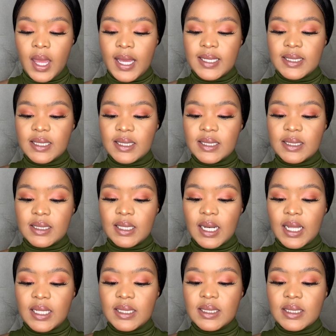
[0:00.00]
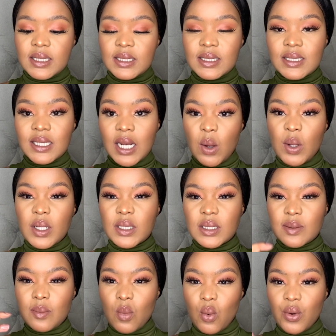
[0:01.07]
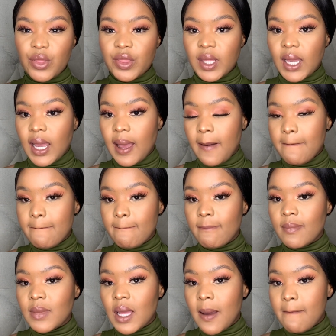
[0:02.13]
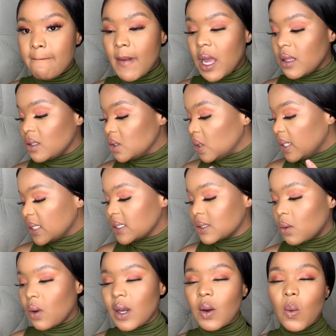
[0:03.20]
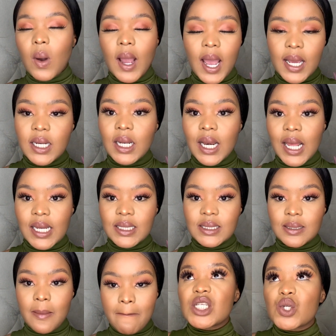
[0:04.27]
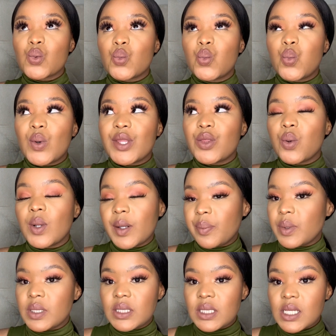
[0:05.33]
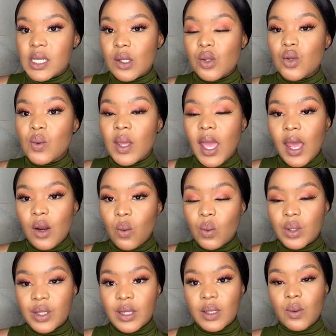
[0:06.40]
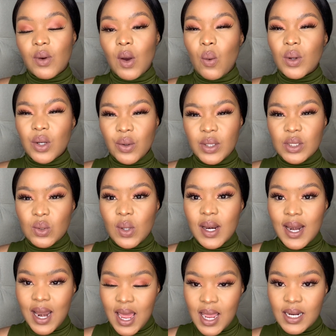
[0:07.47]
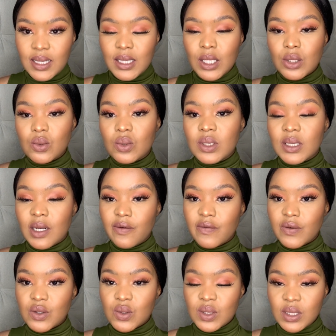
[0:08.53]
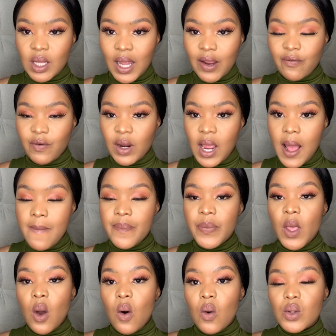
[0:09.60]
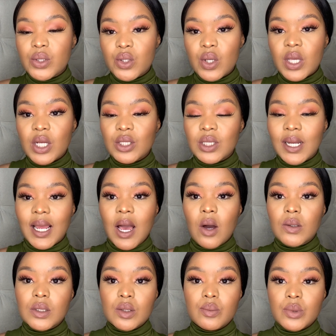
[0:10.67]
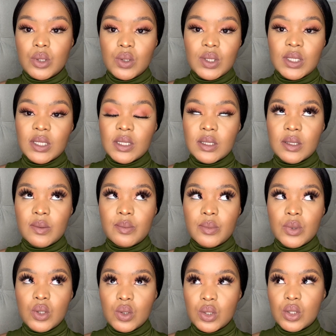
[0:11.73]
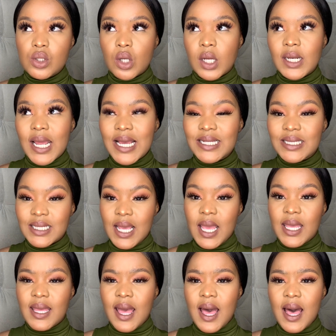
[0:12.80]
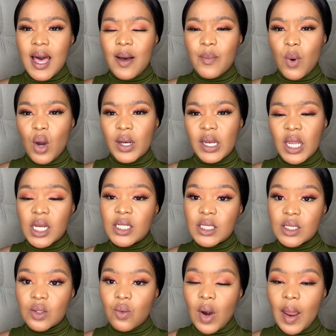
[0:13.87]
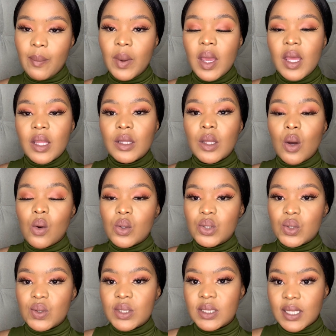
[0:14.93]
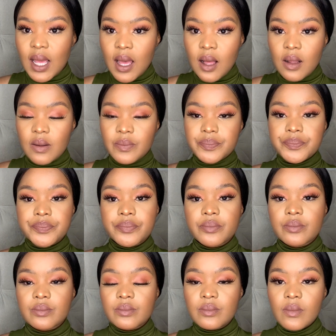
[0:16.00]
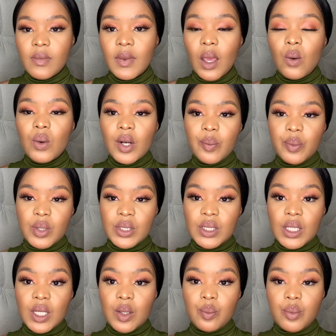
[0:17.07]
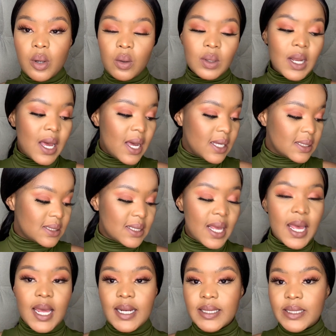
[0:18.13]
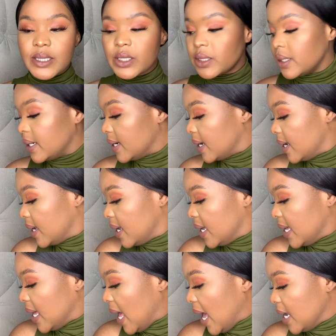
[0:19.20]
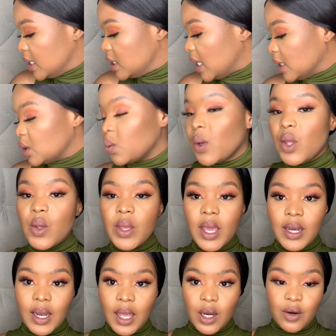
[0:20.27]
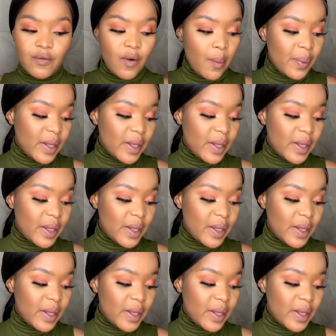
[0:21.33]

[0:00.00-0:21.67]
Stila. The Stila one is more thicker. This one is kind of light. With Huda Beauty, you can order it online. They do deliver to South Africa. Also, you can check out muse.sa on Instagram. They also sell Huda Beauty products and and that's where you can get it from.